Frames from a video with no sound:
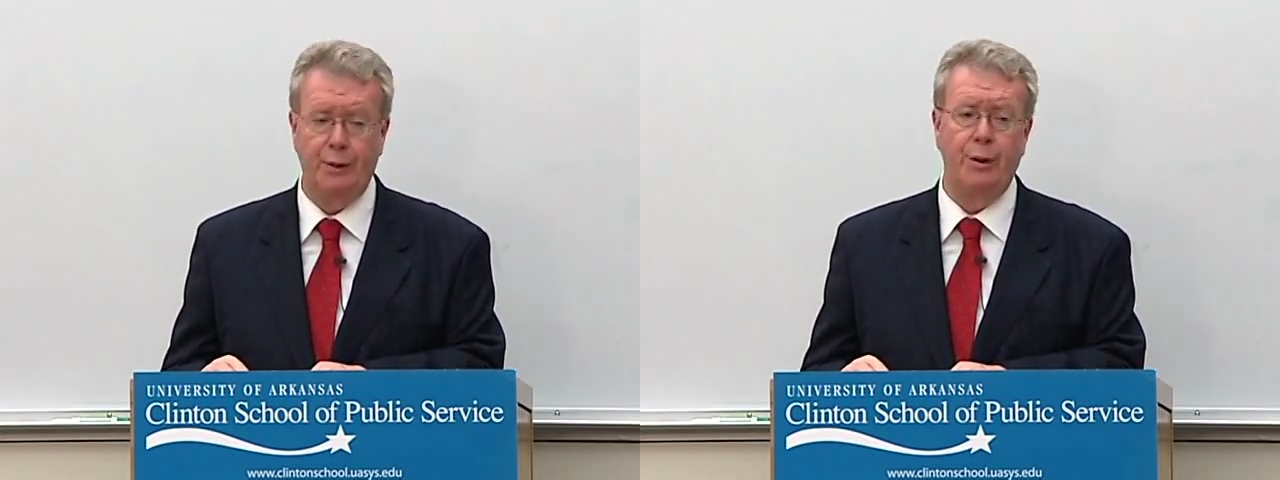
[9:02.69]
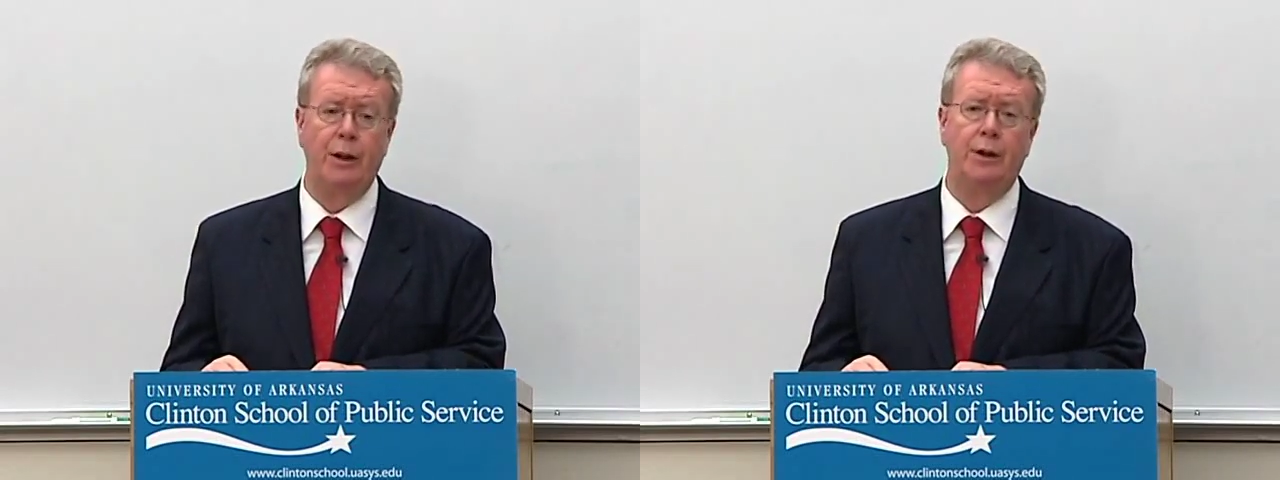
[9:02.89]

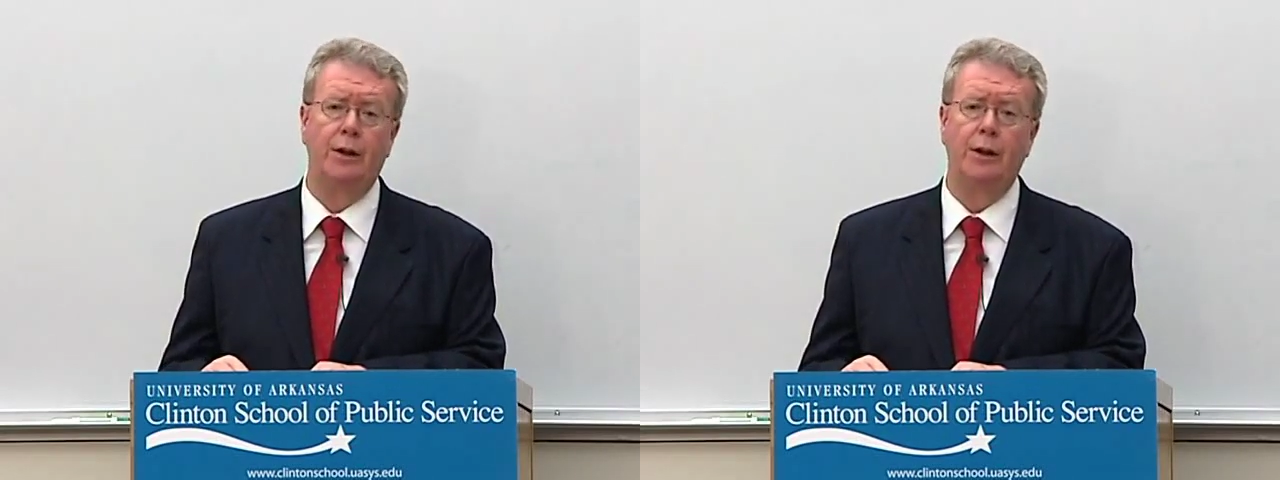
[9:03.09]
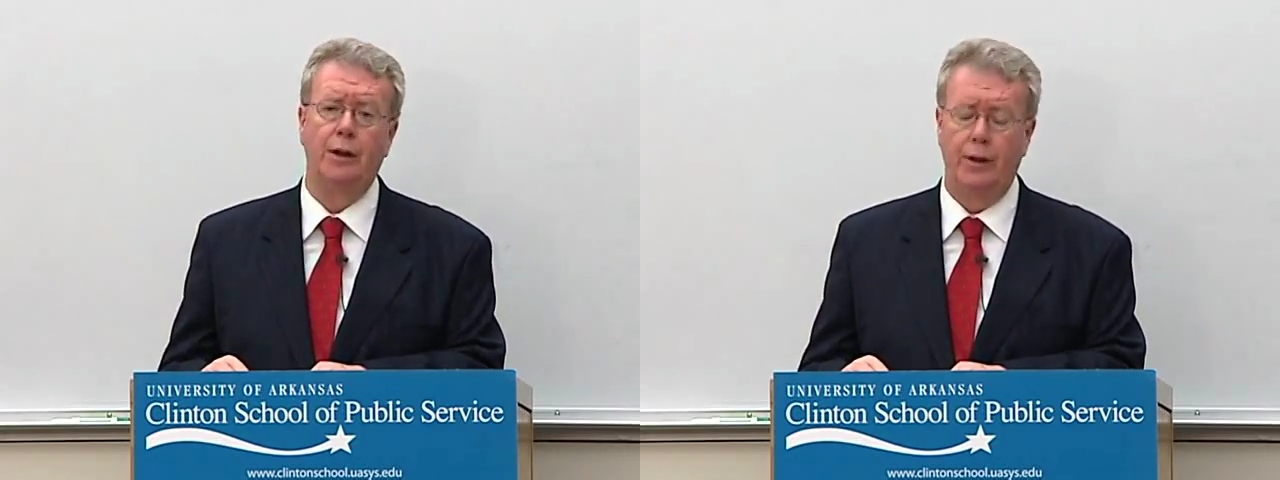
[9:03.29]
command
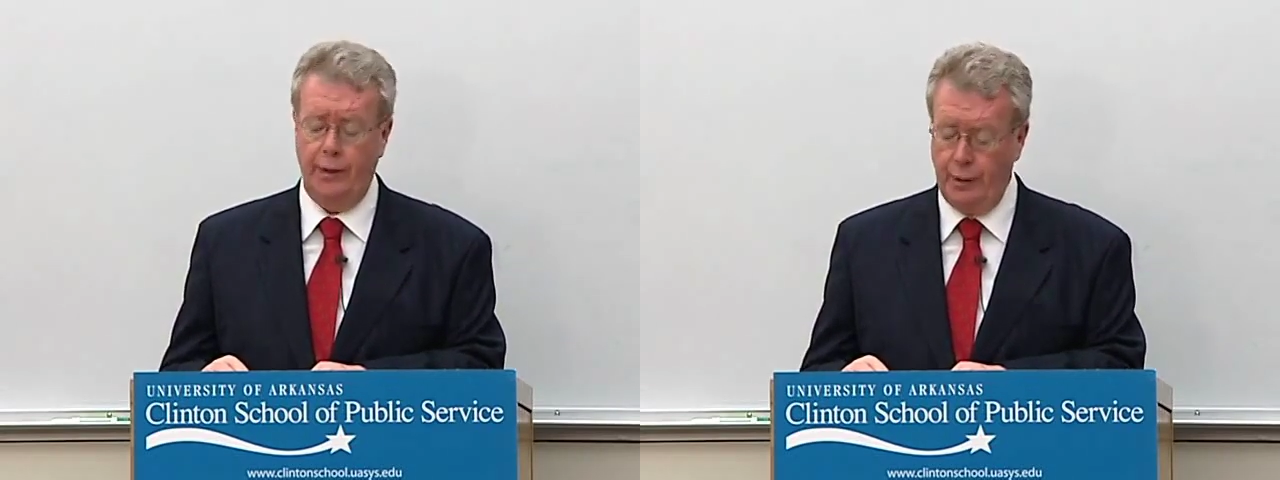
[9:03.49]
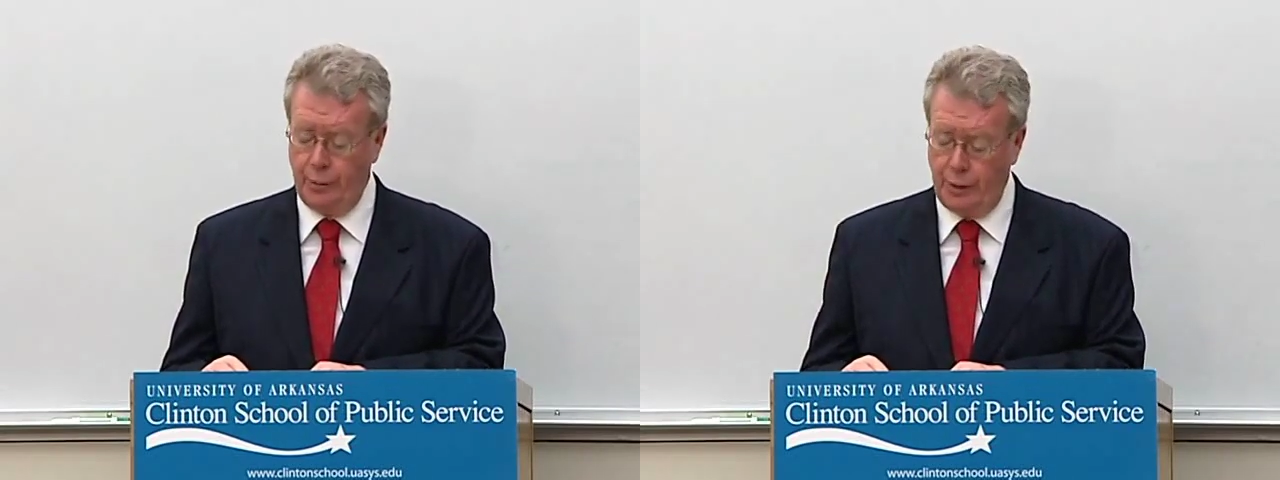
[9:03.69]

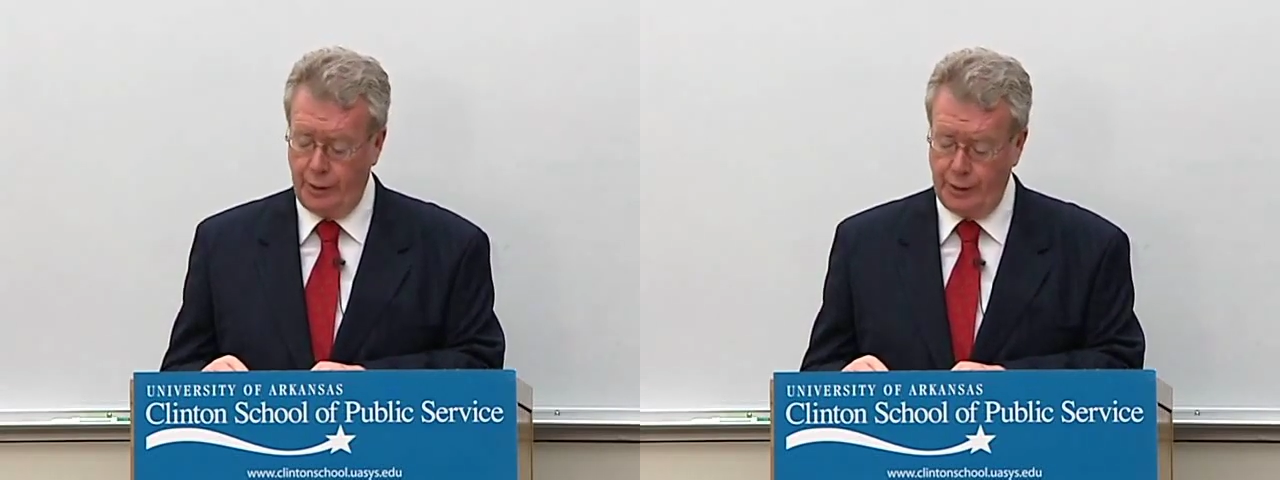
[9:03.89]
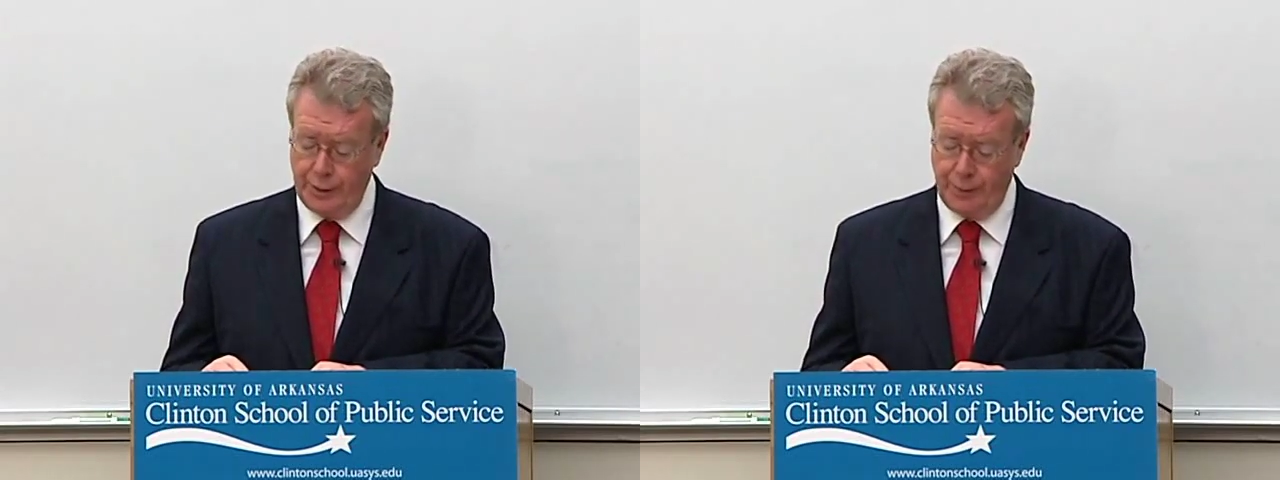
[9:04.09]
than
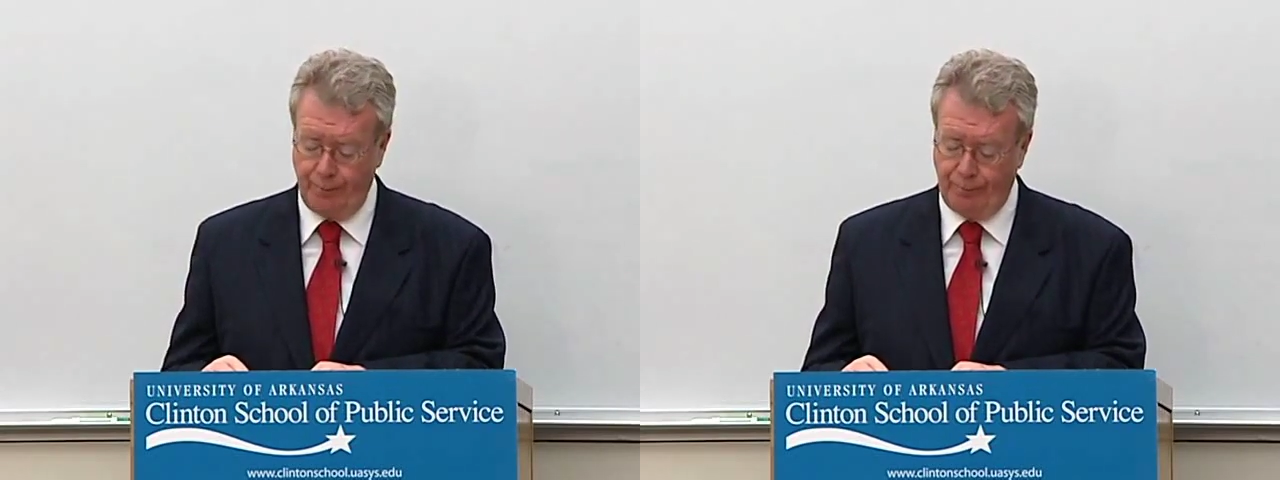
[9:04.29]
Americans.